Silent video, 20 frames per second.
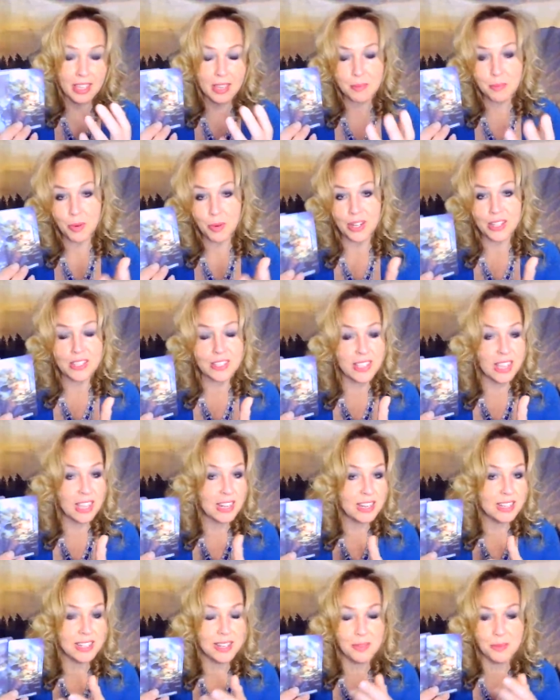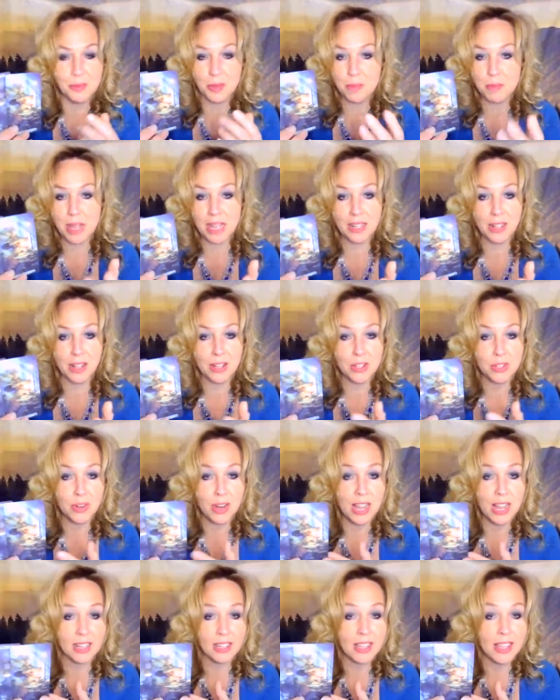get more excited and we're back on
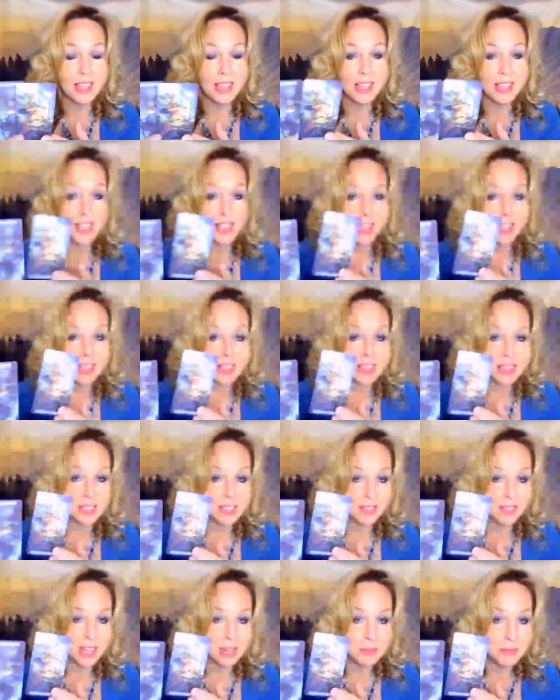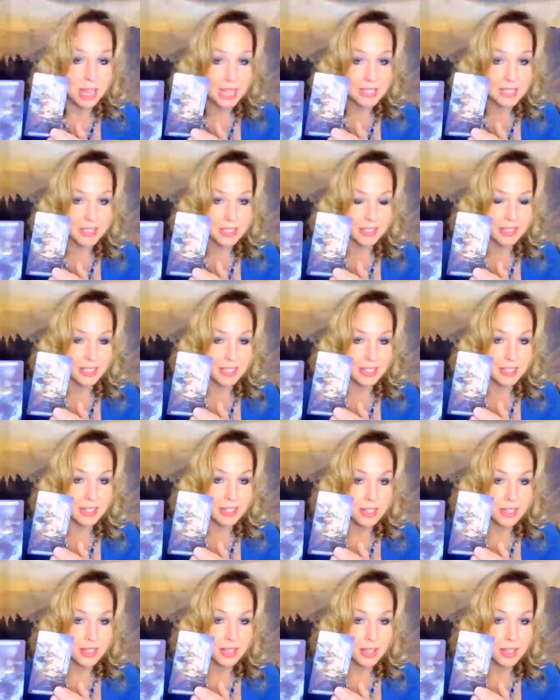track, the divine masculine